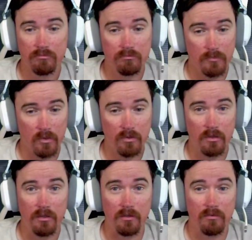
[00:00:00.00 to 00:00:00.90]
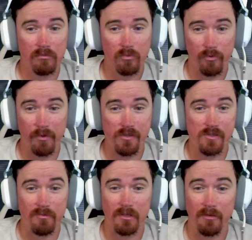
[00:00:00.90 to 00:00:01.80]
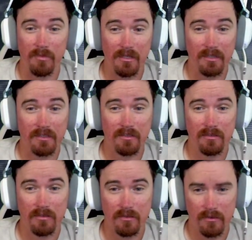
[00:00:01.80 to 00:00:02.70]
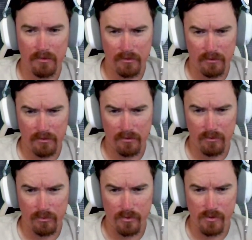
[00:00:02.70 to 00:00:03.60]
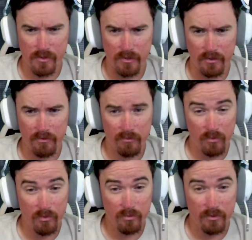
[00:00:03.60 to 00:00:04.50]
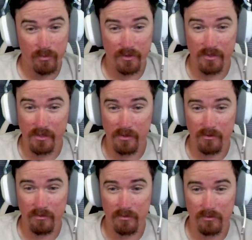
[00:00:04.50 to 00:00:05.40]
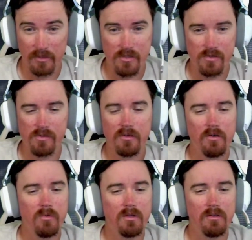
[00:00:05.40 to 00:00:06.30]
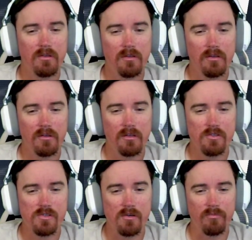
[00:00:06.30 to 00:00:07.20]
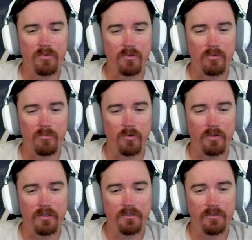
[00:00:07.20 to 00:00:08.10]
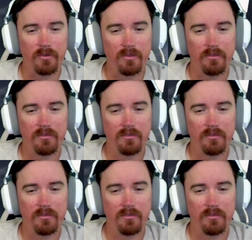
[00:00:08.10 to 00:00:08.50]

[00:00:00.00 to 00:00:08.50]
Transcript: Okay, we made some money back. Let's see. Oh, it went down. Let's, you know what? Let's dump a little more into it.